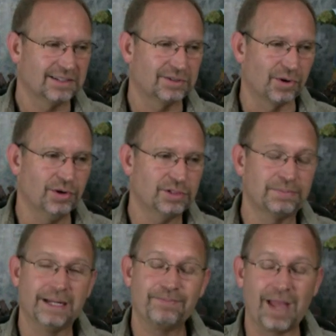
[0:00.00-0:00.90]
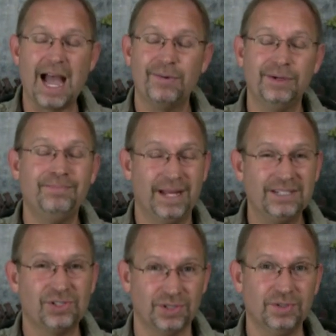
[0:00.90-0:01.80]
gross, but I would
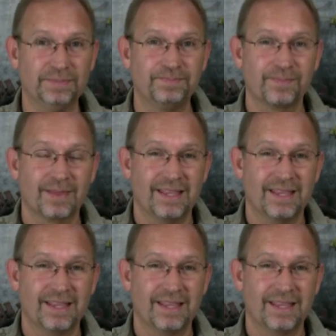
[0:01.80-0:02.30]
bet you